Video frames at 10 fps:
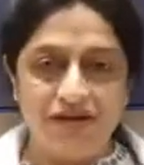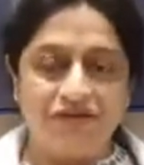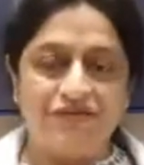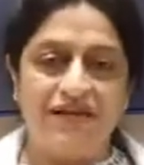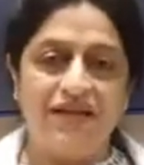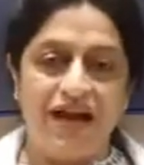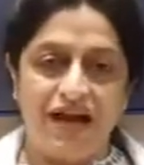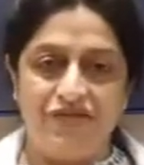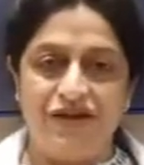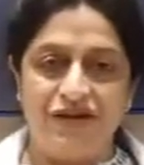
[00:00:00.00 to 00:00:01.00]
of the
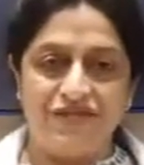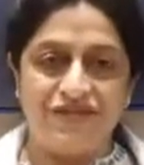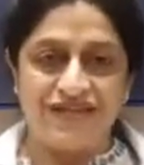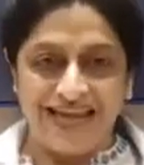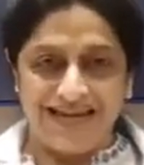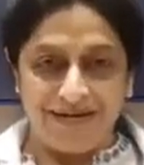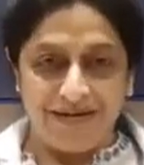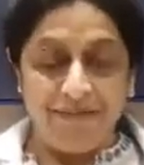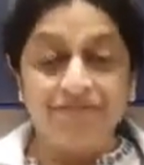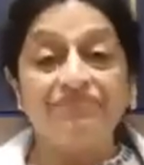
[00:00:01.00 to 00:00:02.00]
IVF cycle.
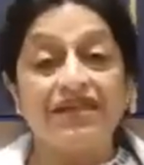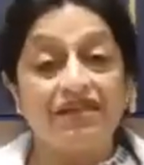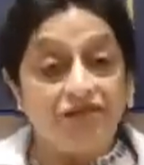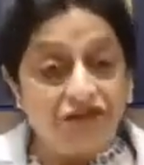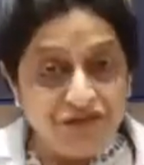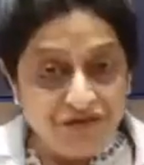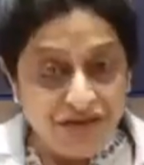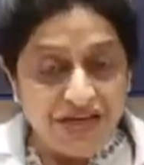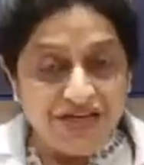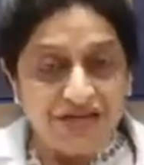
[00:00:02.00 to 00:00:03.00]
The
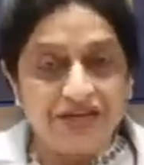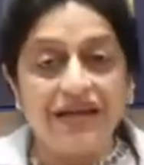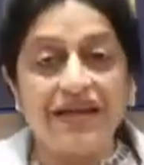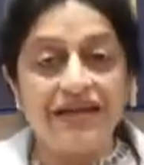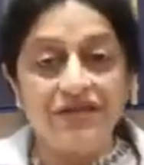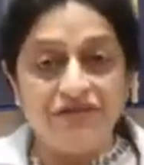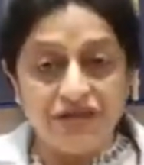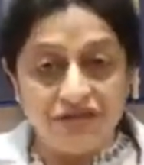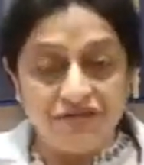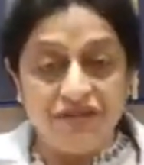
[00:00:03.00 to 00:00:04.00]
vitrification, again the
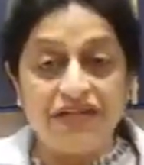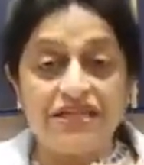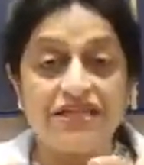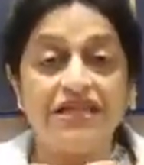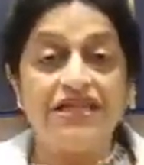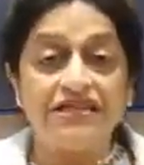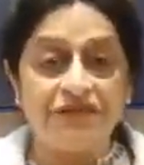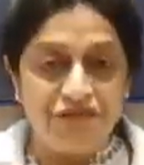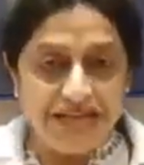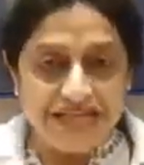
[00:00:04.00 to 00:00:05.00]
vitrification, that is the
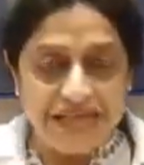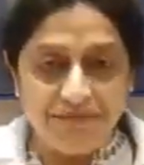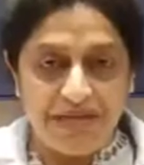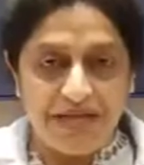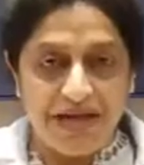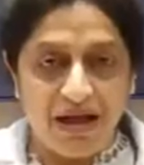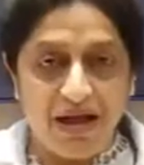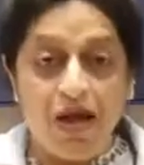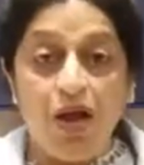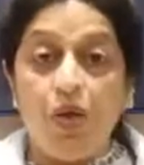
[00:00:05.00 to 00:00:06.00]
freezing media,
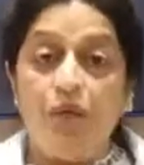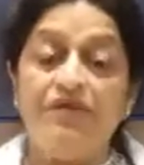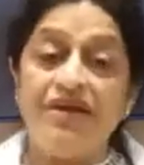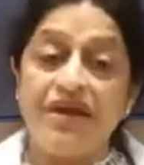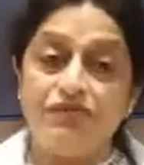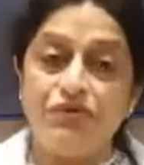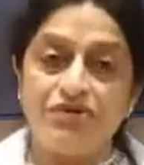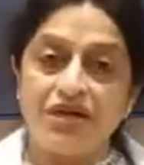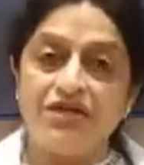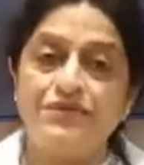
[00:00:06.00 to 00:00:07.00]
when we have to
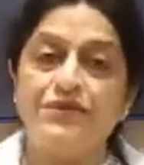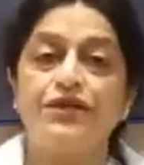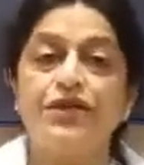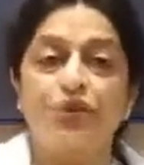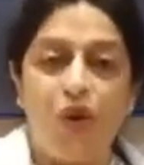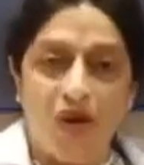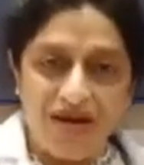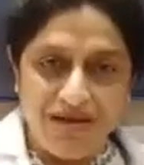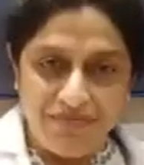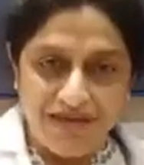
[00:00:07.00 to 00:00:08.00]
transfer the
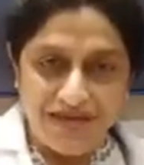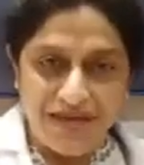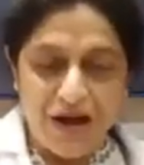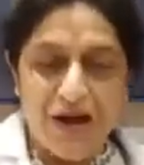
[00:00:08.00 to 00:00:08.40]
thawing media.